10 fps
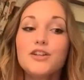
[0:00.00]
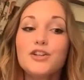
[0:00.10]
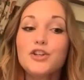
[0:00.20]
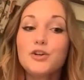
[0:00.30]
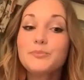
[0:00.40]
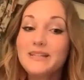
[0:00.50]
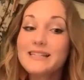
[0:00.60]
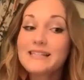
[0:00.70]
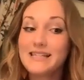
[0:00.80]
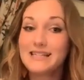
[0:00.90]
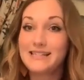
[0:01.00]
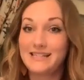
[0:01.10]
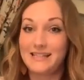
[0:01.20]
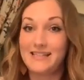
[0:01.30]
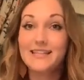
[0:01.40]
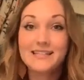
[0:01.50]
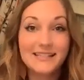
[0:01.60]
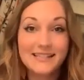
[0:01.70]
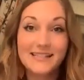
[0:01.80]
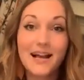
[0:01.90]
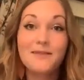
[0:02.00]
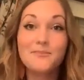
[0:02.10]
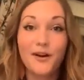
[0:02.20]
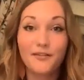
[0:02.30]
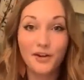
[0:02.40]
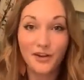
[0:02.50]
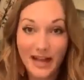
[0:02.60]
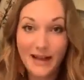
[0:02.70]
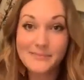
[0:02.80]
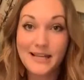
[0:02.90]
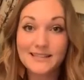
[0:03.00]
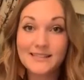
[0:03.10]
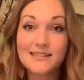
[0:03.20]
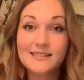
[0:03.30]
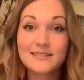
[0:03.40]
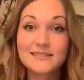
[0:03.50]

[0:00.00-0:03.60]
Your business is the sum of your habits.